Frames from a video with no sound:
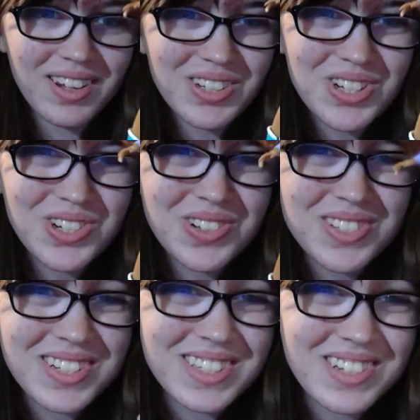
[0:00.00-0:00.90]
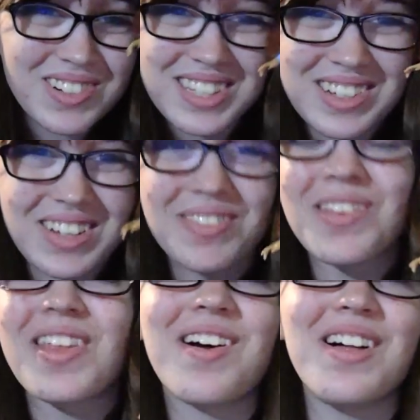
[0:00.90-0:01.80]
those shoes are so cute, even
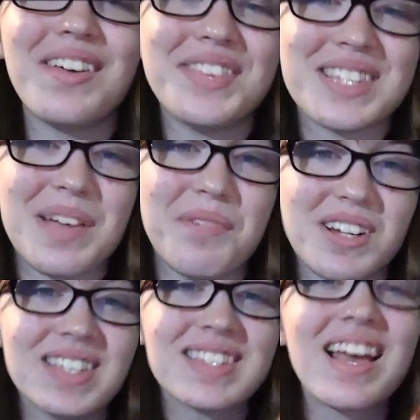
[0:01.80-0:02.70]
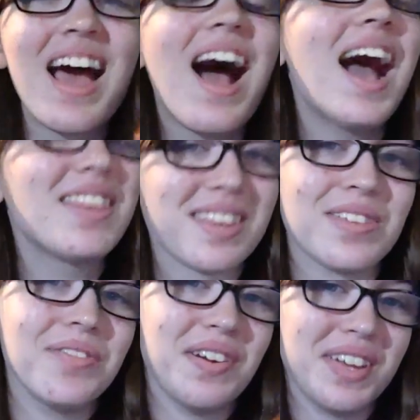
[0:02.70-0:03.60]
though they all have the same ones. I think
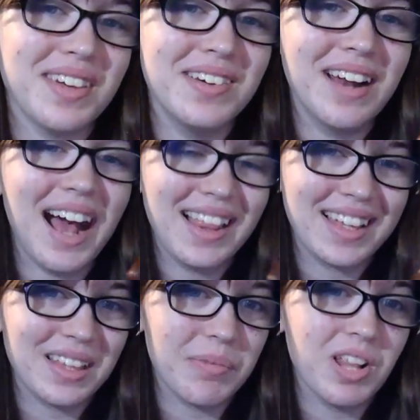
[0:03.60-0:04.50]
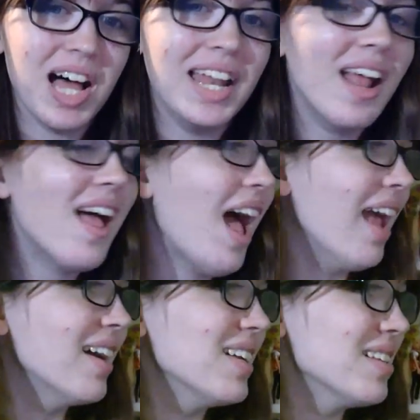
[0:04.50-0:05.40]
they're very cute. I like them a lot.
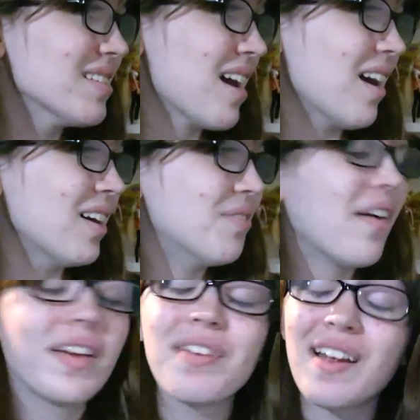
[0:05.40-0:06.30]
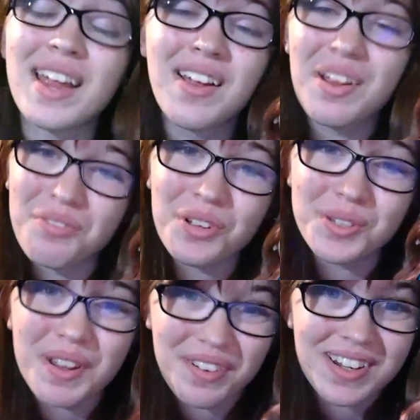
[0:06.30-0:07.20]
And uh, very, very grateful
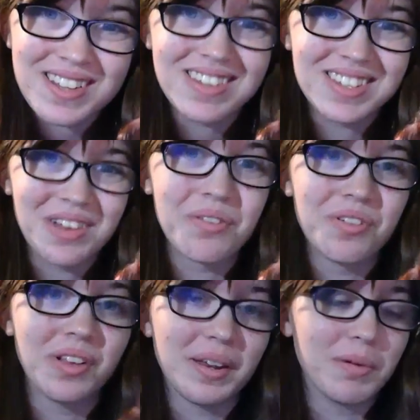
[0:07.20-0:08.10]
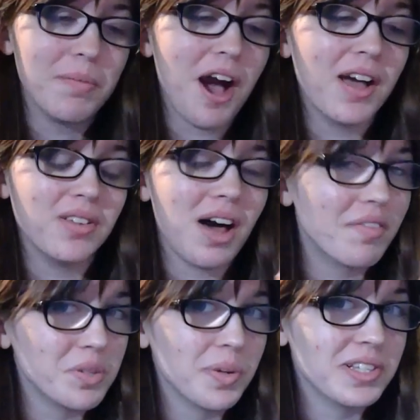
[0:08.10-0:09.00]
to my friend Disney Center for letting me buy a lot
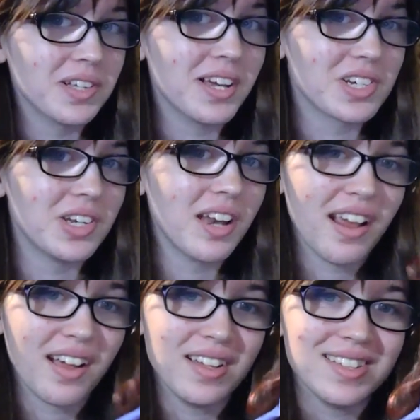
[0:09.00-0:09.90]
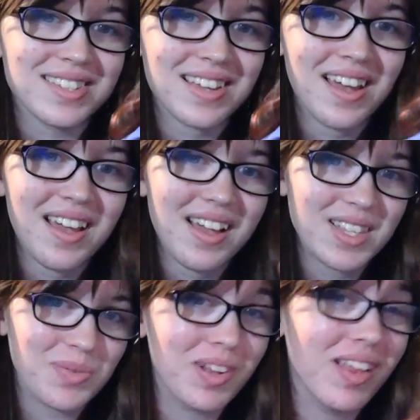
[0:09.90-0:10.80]
of his Winx collection because
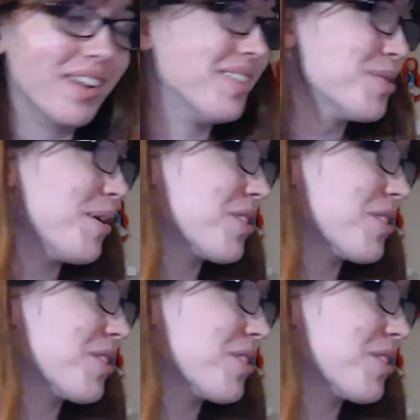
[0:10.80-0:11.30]
it's where a lot of these